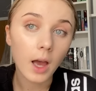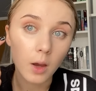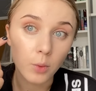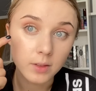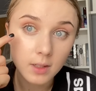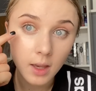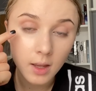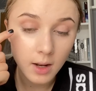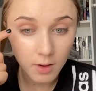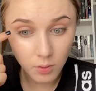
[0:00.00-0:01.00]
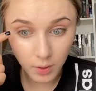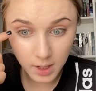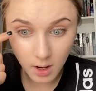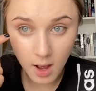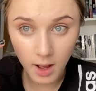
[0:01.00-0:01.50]
I once again have a
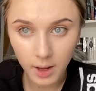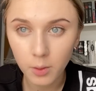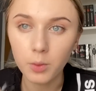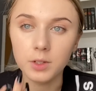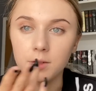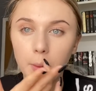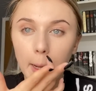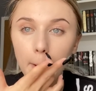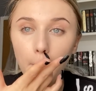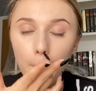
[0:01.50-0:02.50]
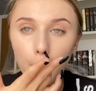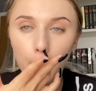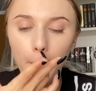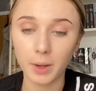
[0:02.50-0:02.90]
red eye, which is really cool.